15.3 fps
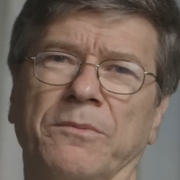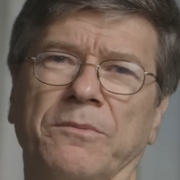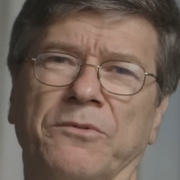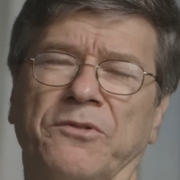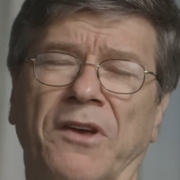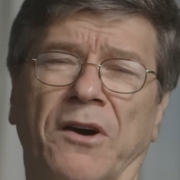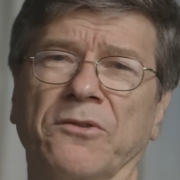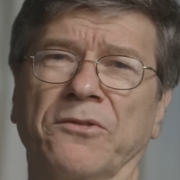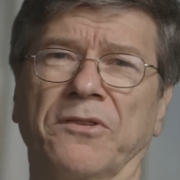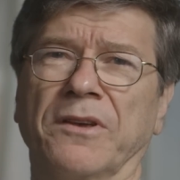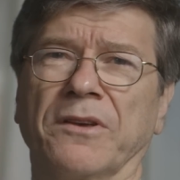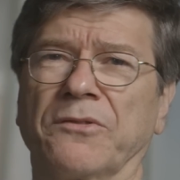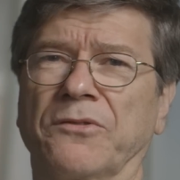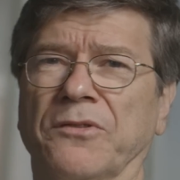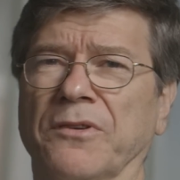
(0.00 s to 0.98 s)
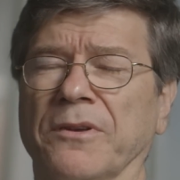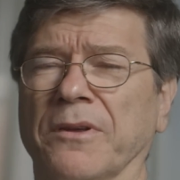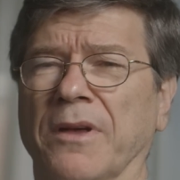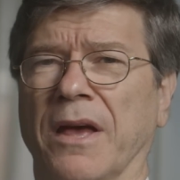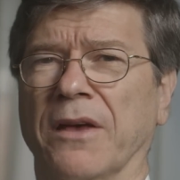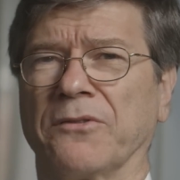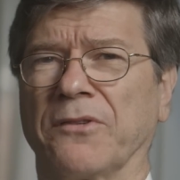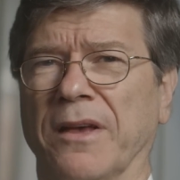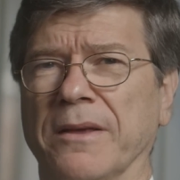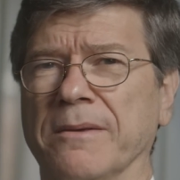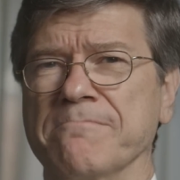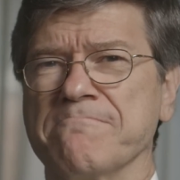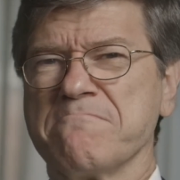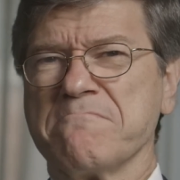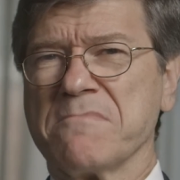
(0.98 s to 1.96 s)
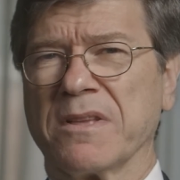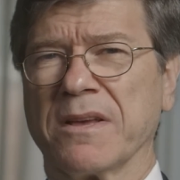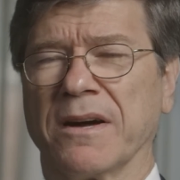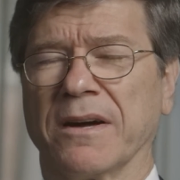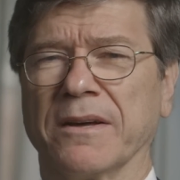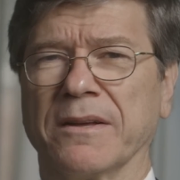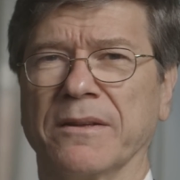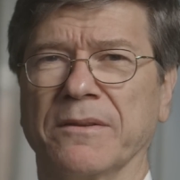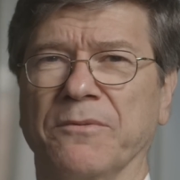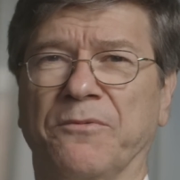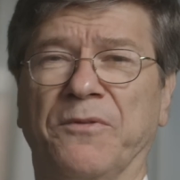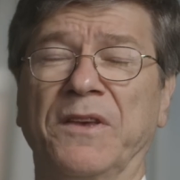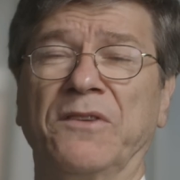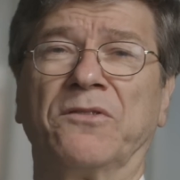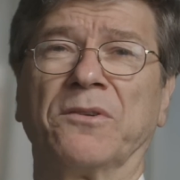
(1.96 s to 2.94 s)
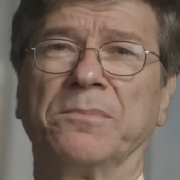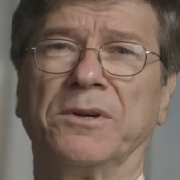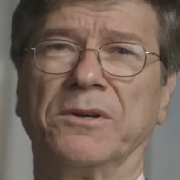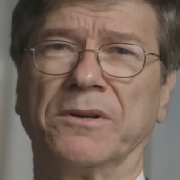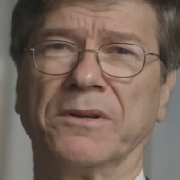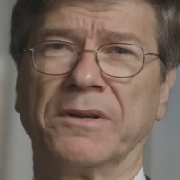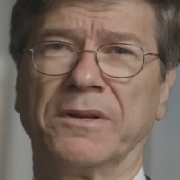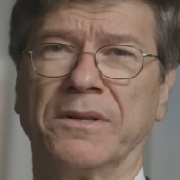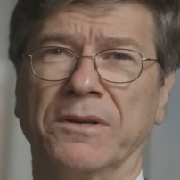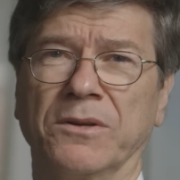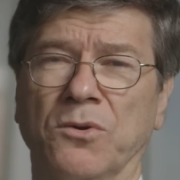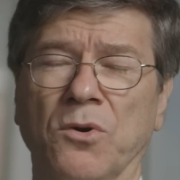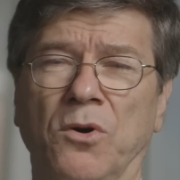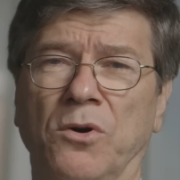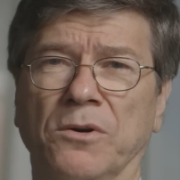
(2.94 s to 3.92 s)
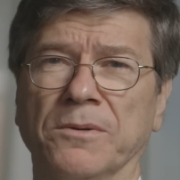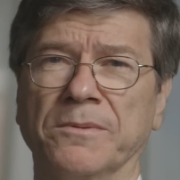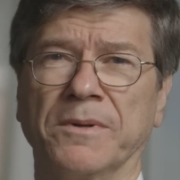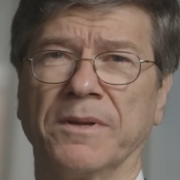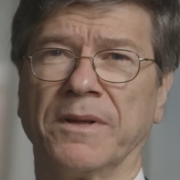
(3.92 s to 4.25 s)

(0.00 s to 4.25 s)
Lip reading: Celsius as a feasible goal,